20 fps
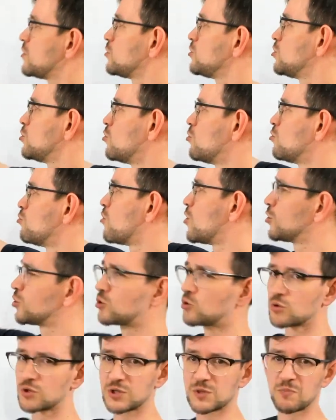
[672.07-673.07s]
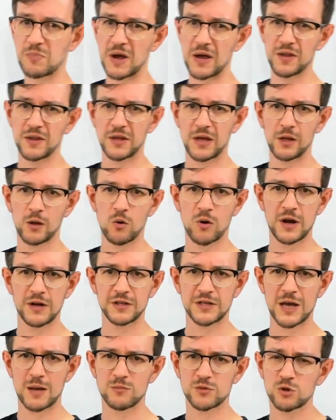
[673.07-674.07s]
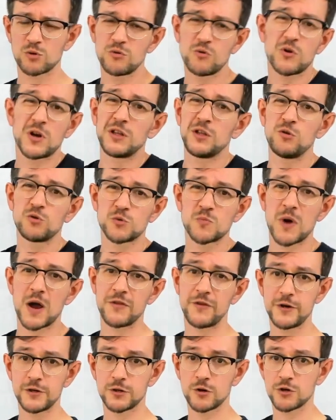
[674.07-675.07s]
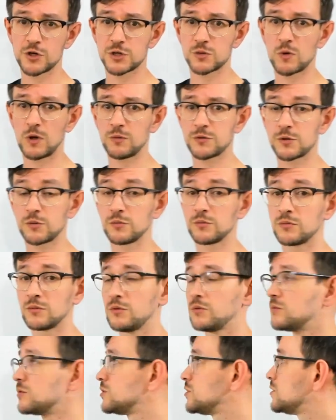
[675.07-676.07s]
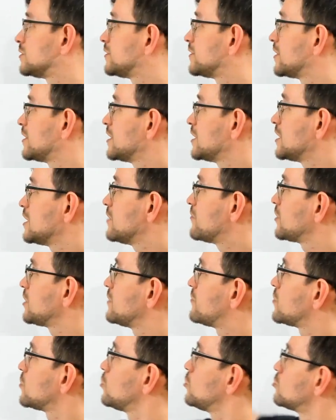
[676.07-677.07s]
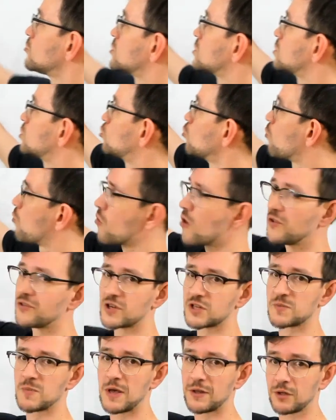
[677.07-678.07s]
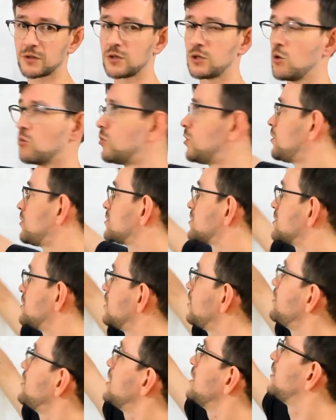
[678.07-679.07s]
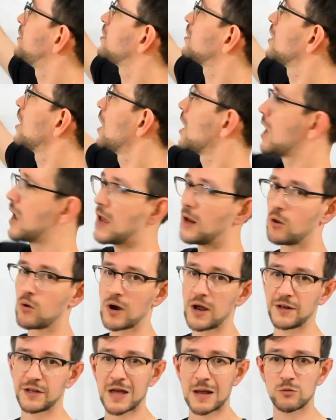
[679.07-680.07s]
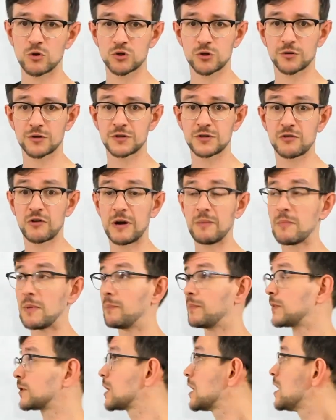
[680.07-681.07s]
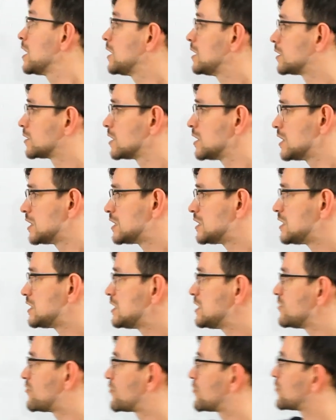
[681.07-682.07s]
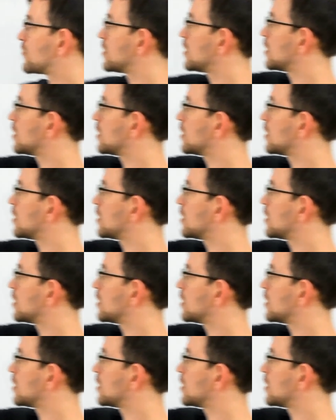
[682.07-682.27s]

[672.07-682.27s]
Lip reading: you want to spend n log n time, so you can use binary search as well. So even if you use two-pointers method, you will still need n log n time to sort this array. But if